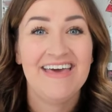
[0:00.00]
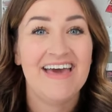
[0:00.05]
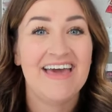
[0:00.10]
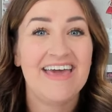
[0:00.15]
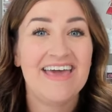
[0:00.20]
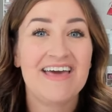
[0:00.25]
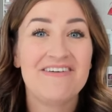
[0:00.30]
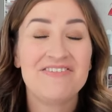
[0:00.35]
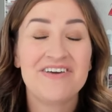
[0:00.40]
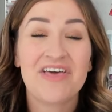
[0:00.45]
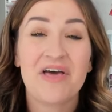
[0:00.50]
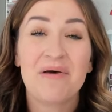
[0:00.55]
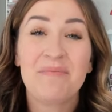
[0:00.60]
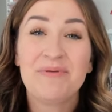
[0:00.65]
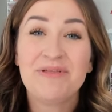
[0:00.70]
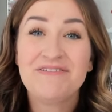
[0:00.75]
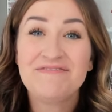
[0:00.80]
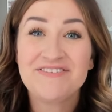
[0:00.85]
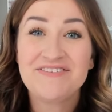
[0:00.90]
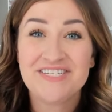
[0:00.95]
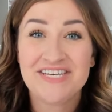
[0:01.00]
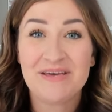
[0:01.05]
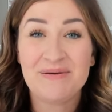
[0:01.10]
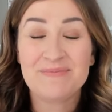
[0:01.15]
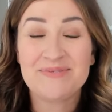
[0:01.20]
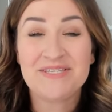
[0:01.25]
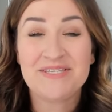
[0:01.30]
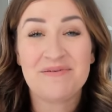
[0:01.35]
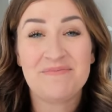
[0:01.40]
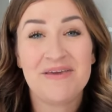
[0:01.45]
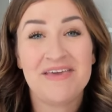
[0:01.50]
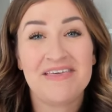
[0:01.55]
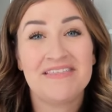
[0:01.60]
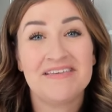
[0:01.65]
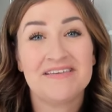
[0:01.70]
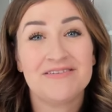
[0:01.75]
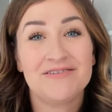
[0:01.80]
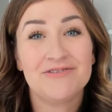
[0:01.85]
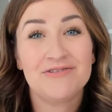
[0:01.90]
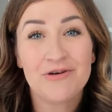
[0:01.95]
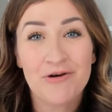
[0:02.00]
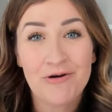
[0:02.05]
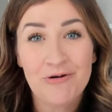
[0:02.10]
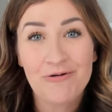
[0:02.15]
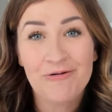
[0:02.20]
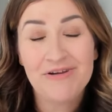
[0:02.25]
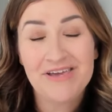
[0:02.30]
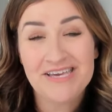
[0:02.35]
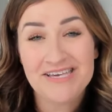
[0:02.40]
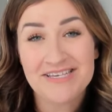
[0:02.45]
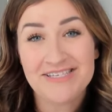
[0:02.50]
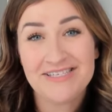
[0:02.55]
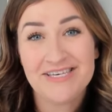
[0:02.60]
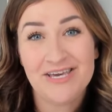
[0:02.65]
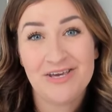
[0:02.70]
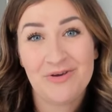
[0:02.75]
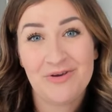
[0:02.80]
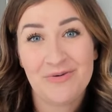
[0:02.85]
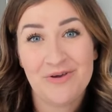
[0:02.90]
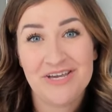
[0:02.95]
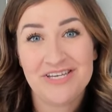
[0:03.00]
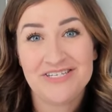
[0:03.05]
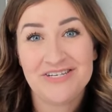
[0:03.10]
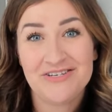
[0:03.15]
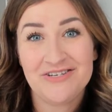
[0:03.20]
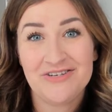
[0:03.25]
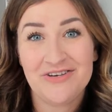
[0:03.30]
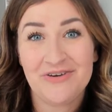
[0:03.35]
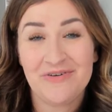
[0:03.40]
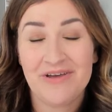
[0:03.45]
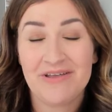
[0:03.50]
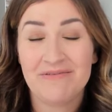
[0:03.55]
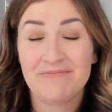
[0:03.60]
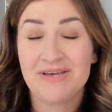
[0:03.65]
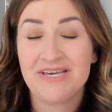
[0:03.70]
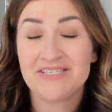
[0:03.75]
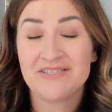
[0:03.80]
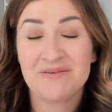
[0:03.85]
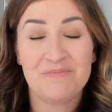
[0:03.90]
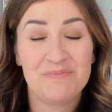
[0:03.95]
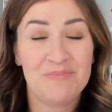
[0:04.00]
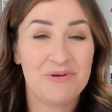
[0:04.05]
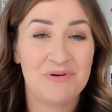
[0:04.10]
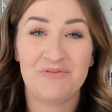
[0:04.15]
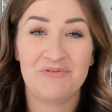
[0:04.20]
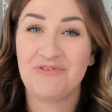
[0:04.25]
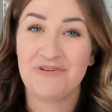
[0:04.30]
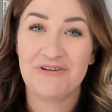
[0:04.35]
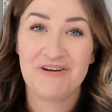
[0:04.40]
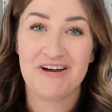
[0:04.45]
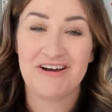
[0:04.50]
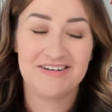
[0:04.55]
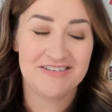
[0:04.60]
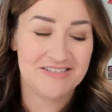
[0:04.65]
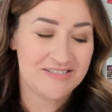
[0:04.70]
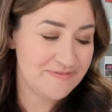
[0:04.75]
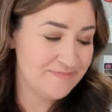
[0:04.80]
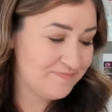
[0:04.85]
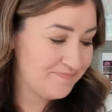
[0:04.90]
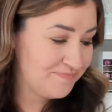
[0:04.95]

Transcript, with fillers: I have a couple of tips that make this so easy and quick to do and make some beautiful cards.